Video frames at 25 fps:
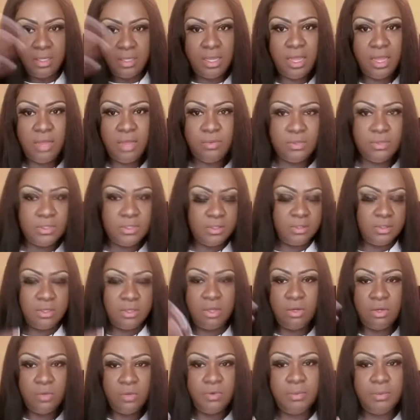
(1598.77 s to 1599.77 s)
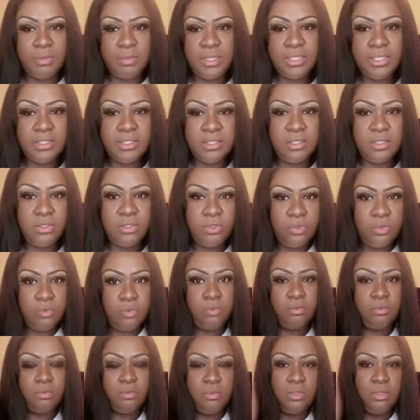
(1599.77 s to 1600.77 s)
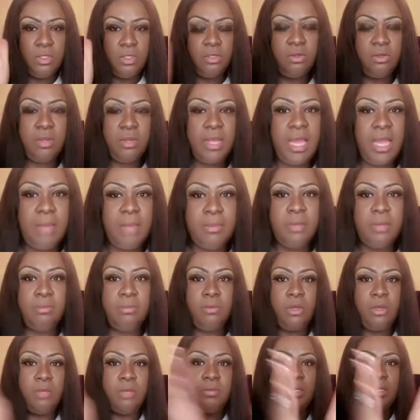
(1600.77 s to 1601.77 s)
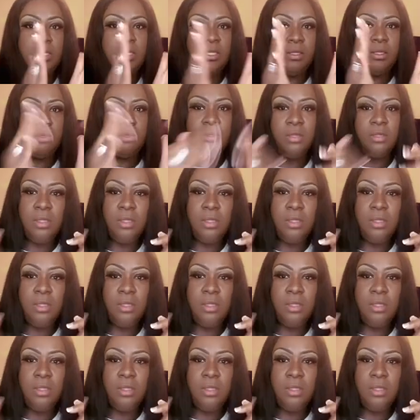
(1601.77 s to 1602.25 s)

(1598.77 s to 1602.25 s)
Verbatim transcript: I was all over the place and you, your comment brought me here.